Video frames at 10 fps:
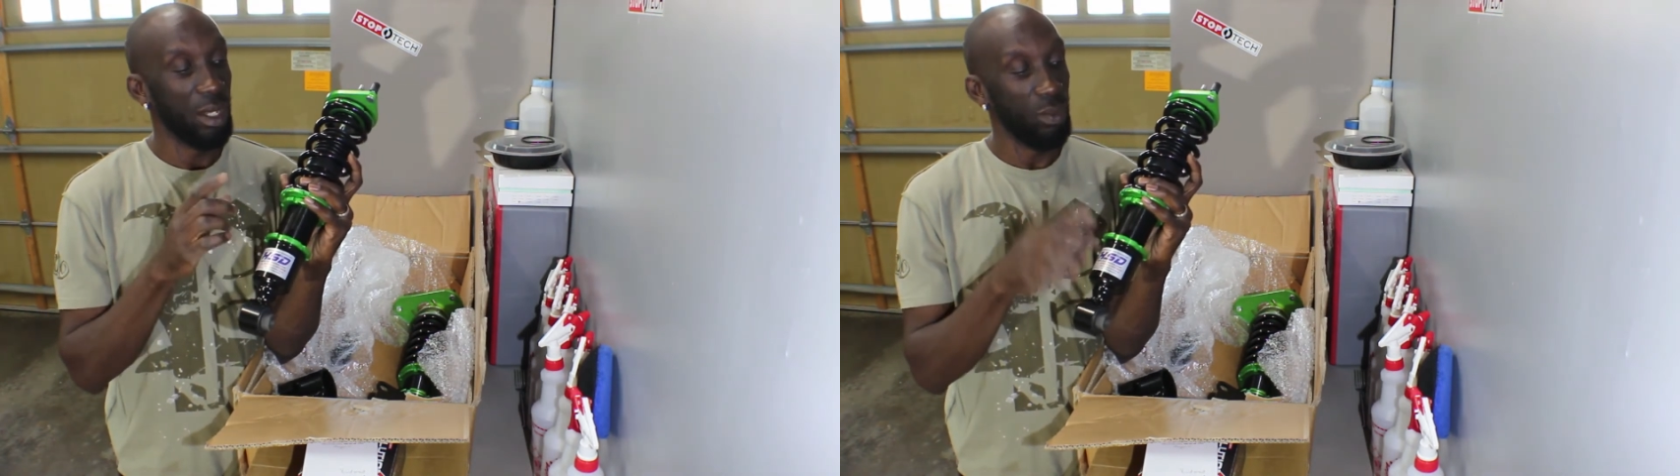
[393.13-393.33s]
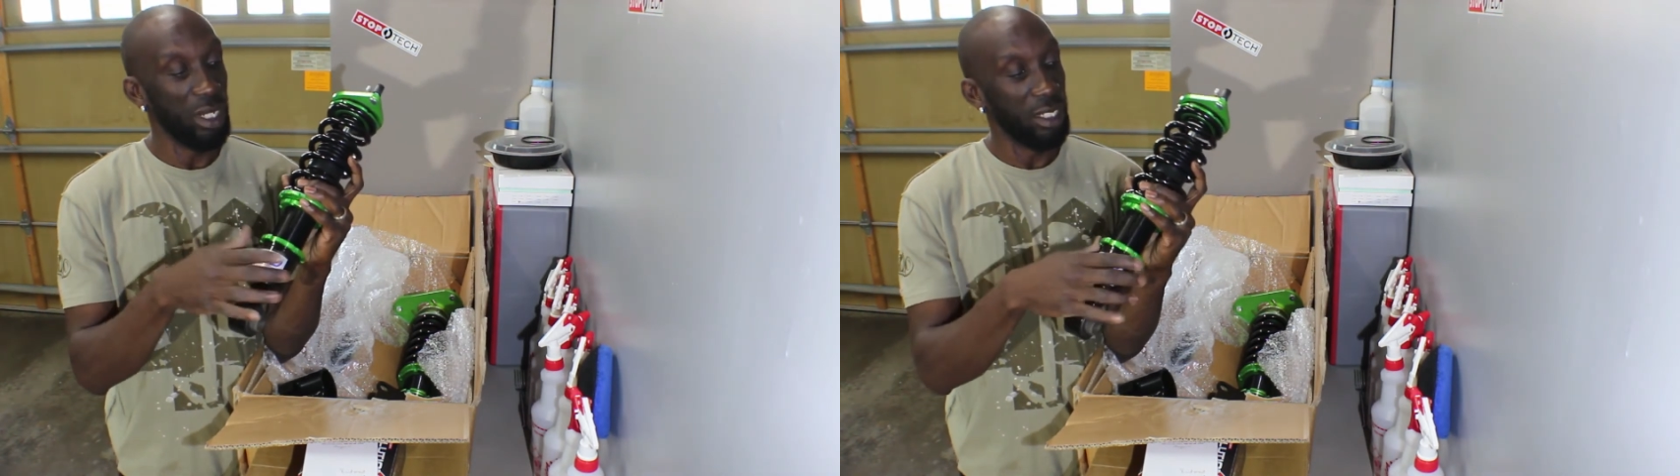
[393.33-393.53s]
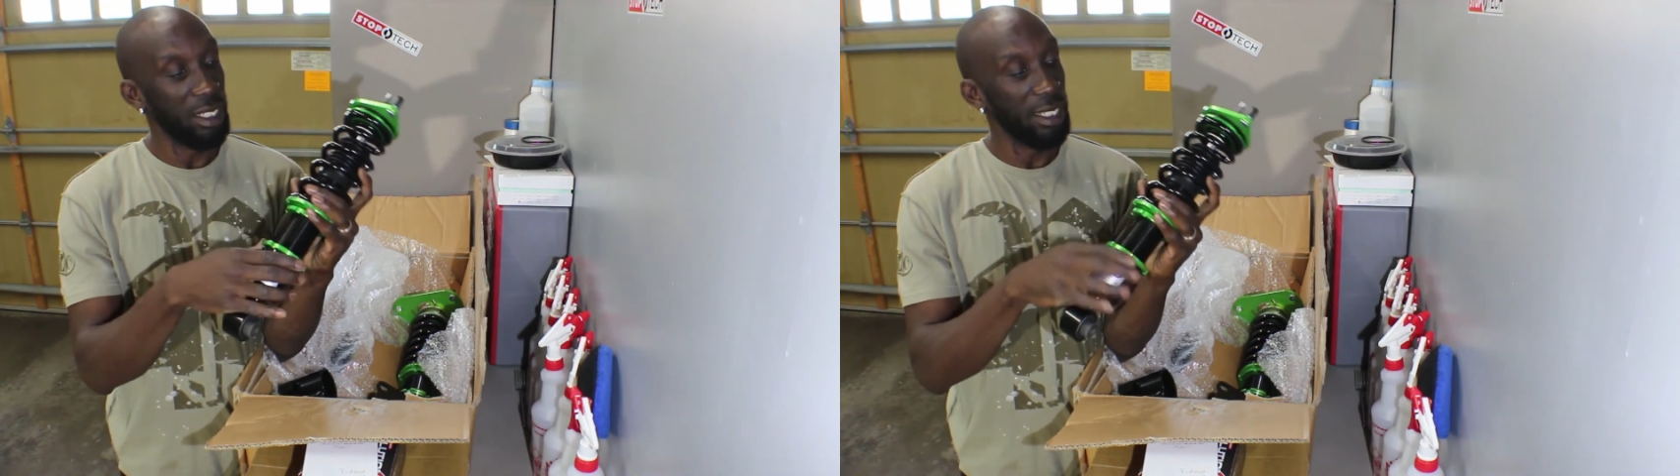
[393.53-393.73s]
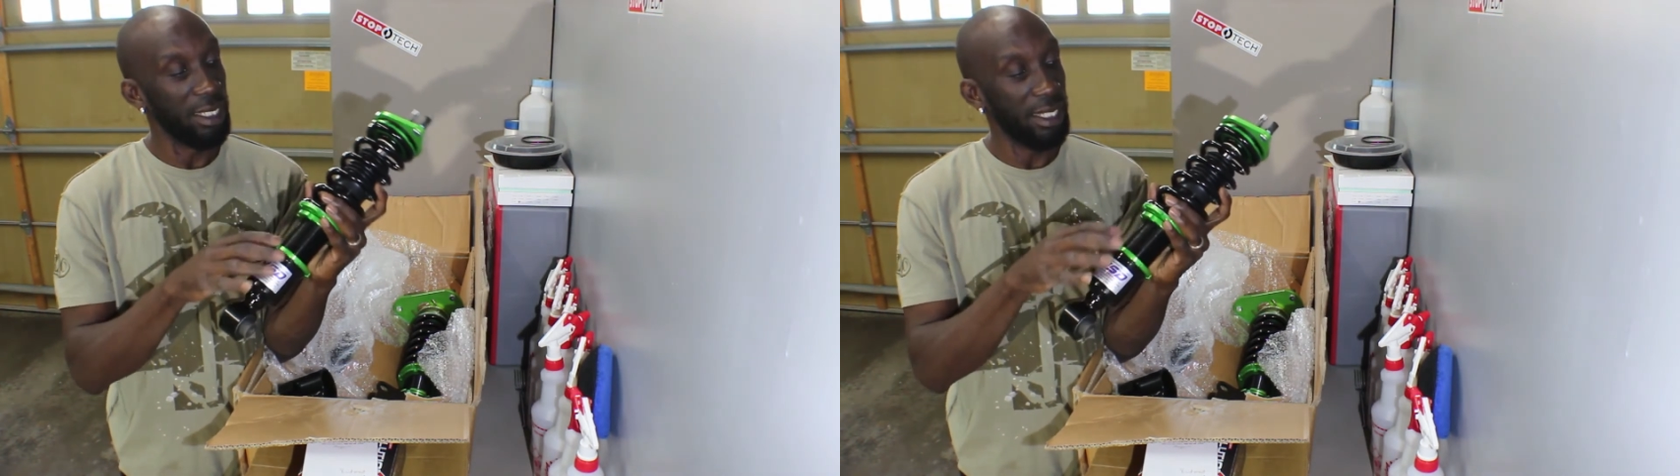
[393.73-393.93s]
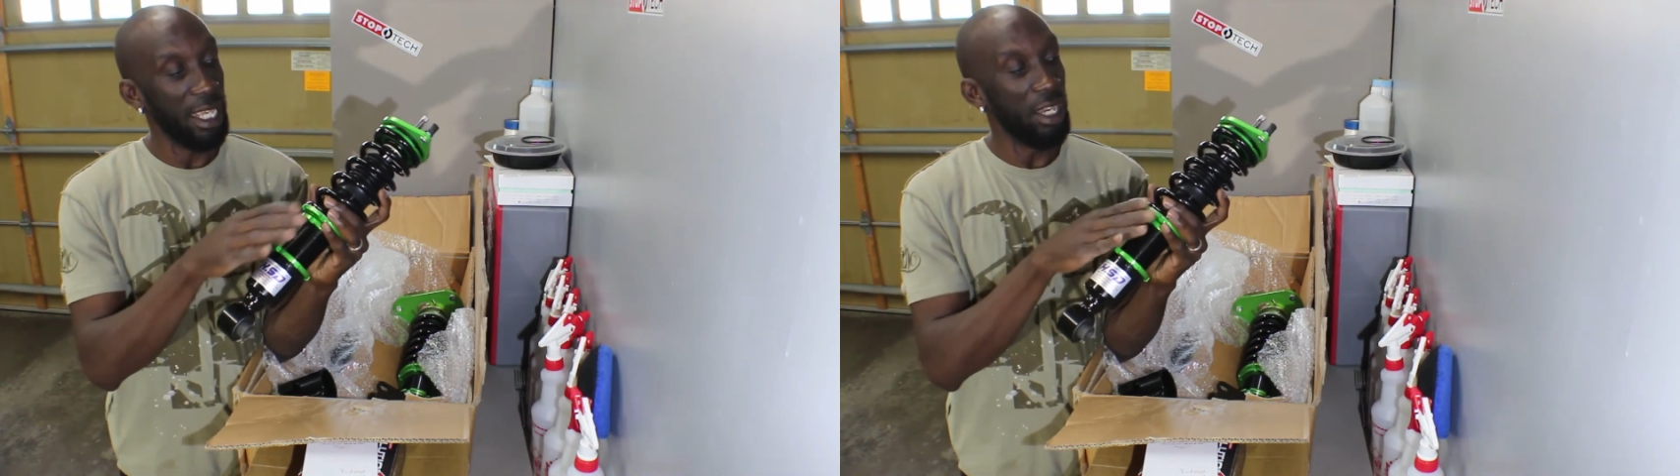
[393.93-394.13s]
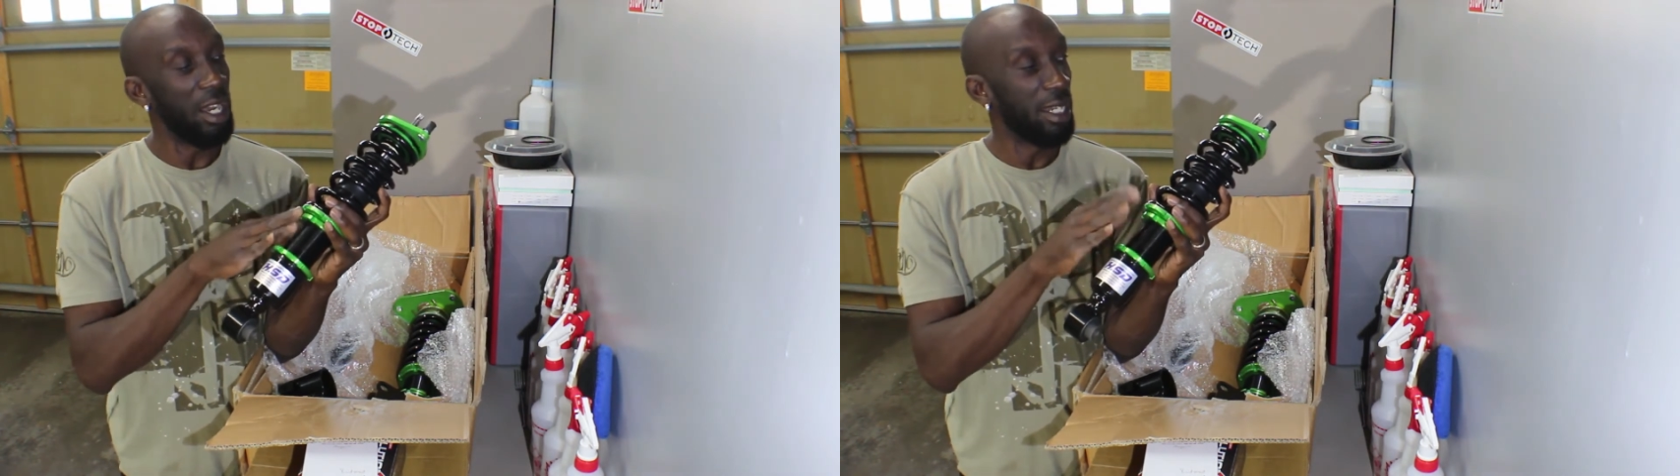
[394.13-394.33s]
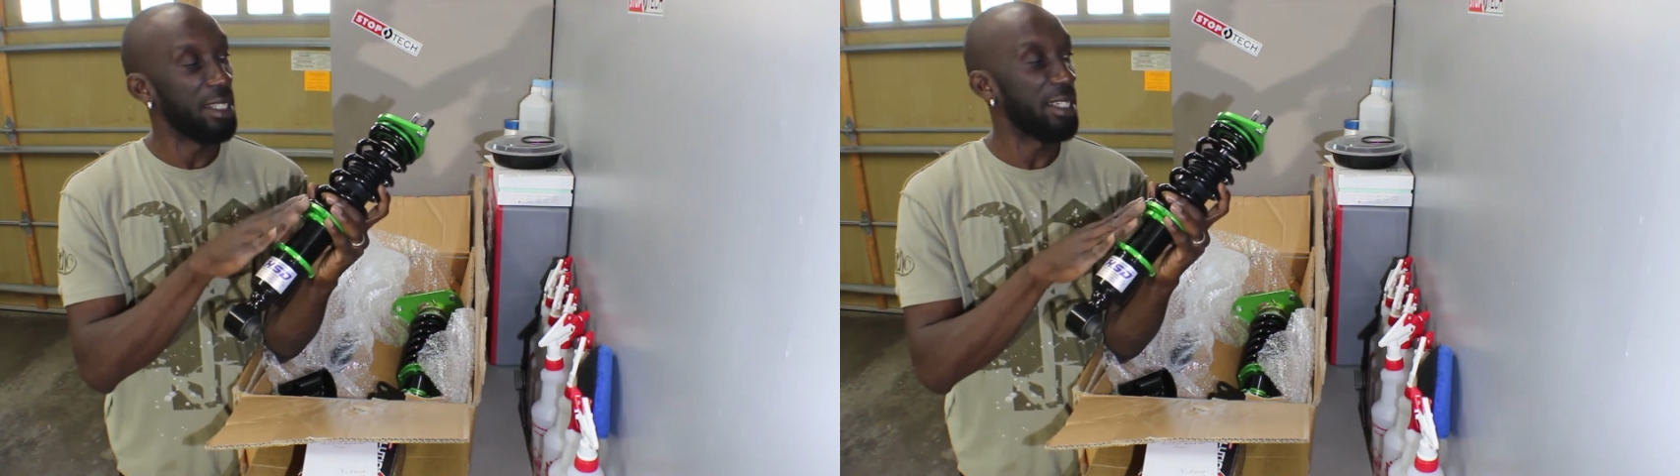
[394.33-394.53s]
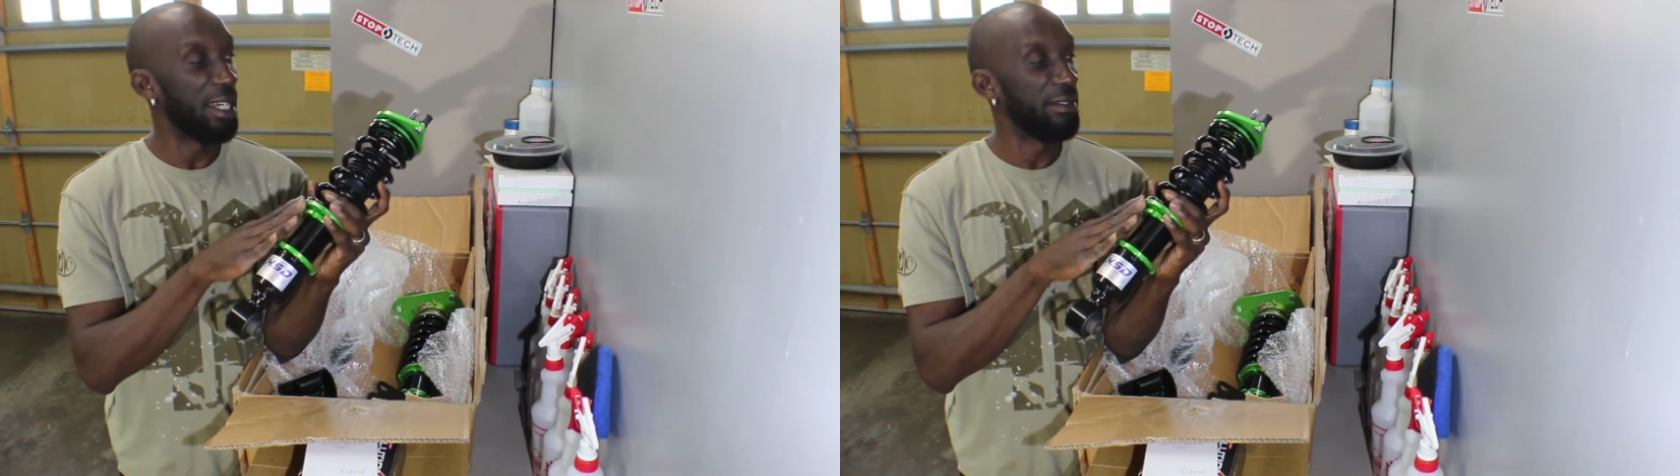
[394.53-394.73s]
we're gonna take all
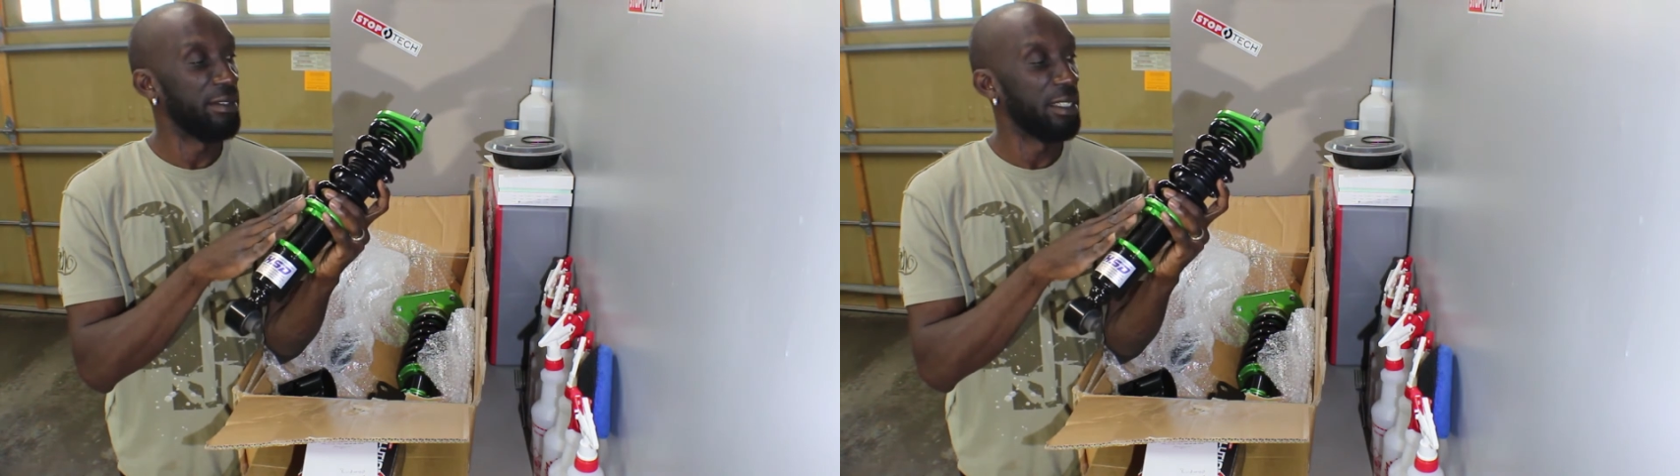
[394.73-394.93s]
this off.